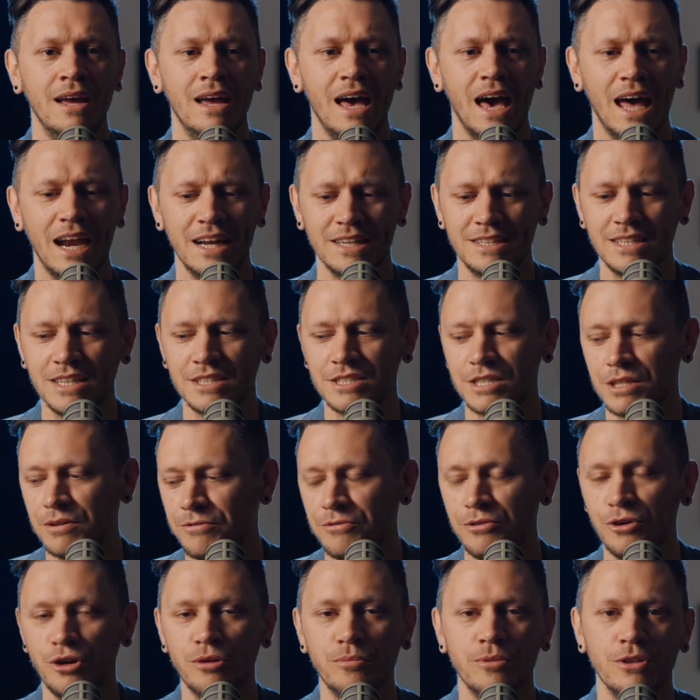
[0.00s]
And it does
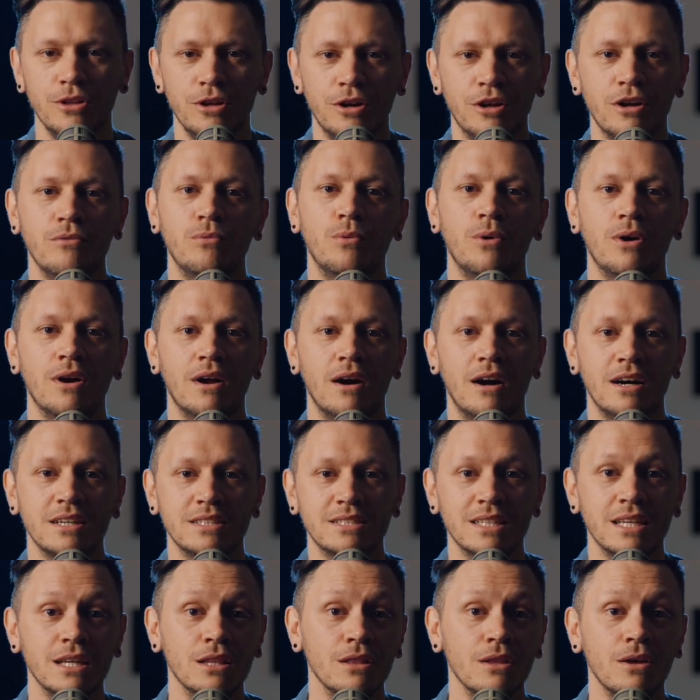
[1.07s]
confirm a lot of what I
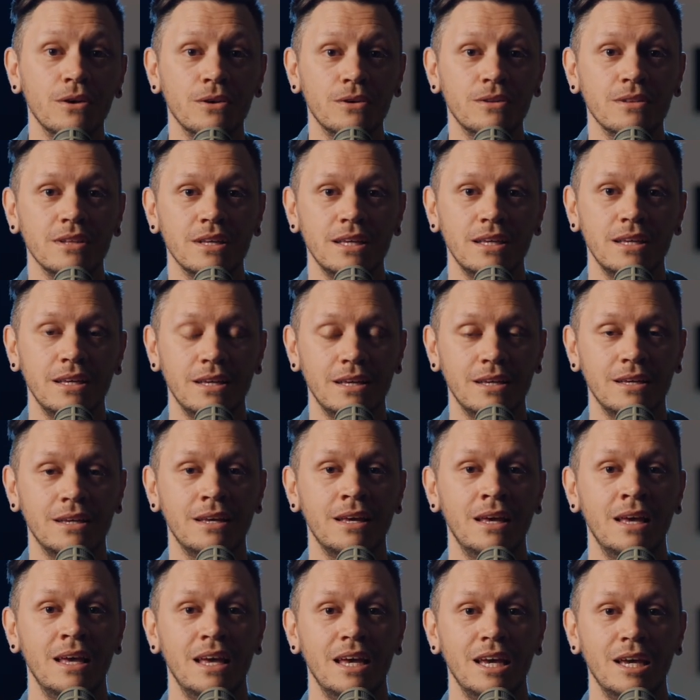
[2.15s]
see locally here
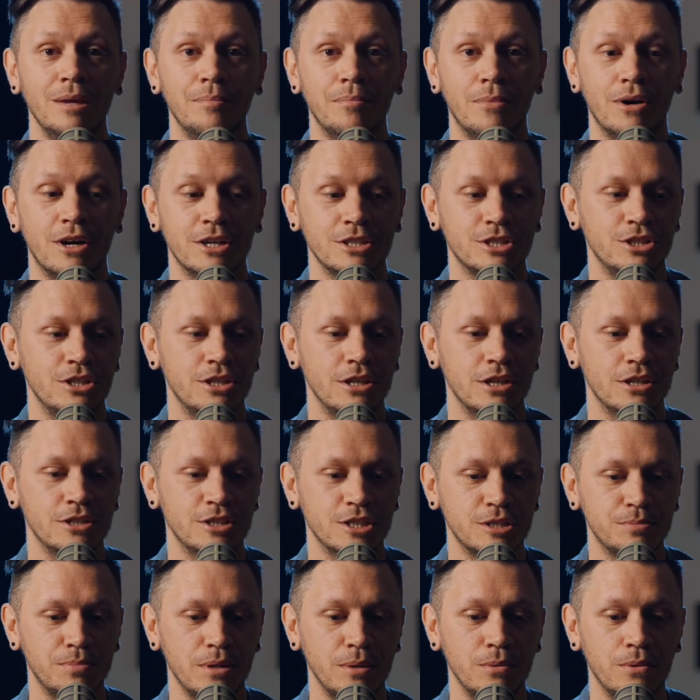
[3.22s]
in my studio,
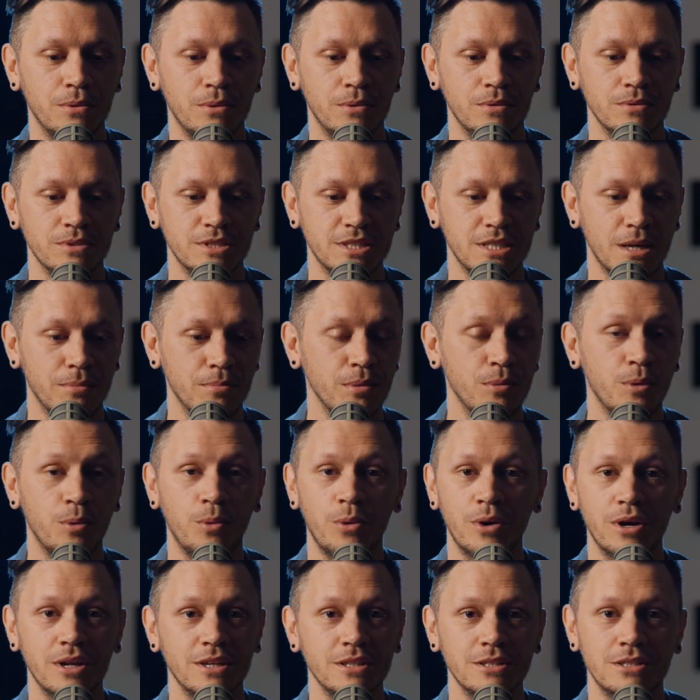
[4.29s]
just some people
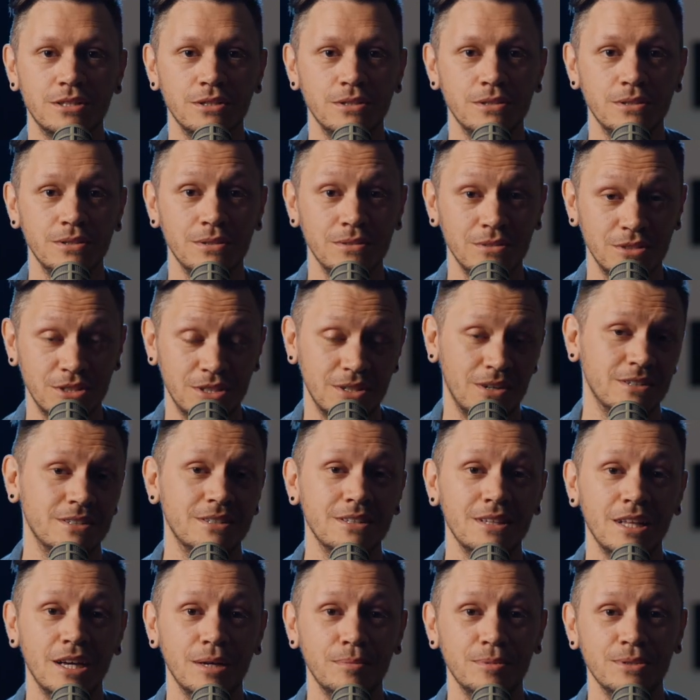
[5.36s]
wanting to sign to
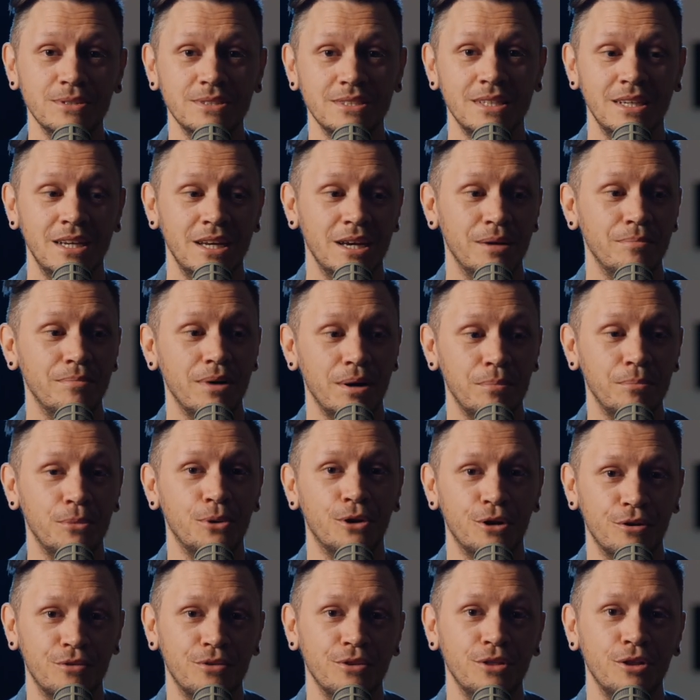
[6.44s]
labels, but
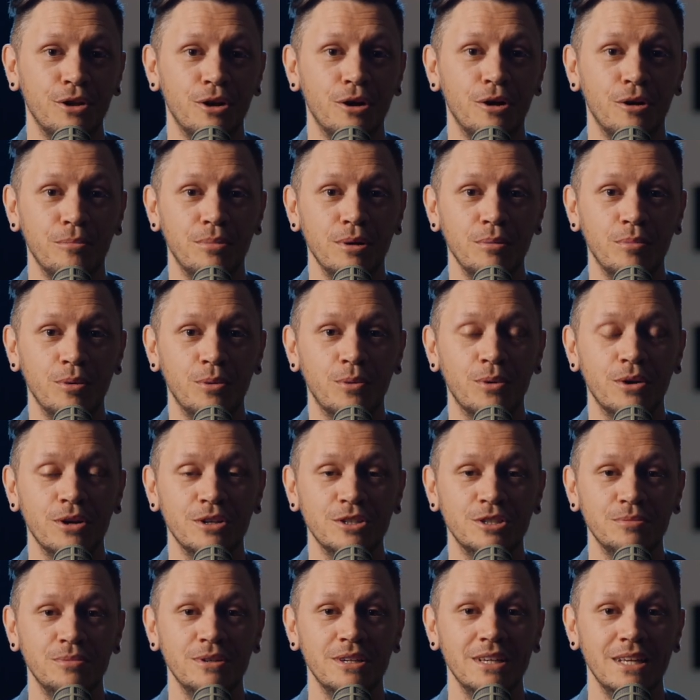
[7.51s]
more often than not, people wanting
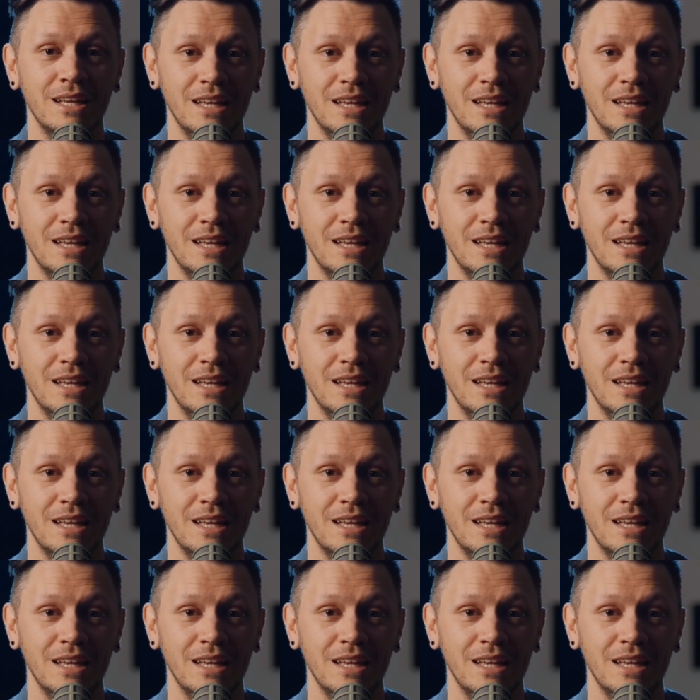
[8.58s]
to be